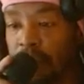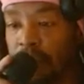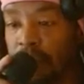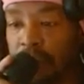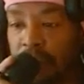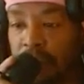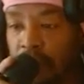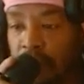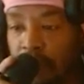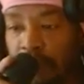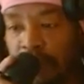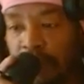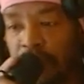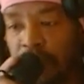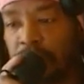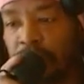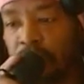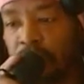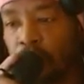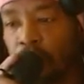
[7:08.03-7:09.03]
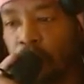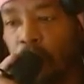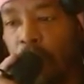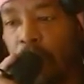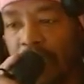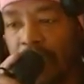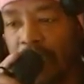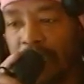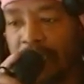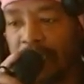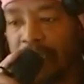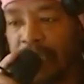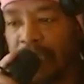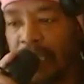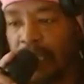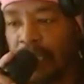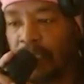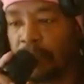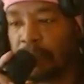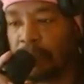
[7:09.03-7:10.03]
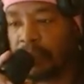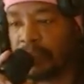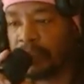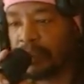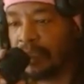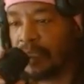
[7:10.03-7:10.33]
just enough lesser quality cannabis to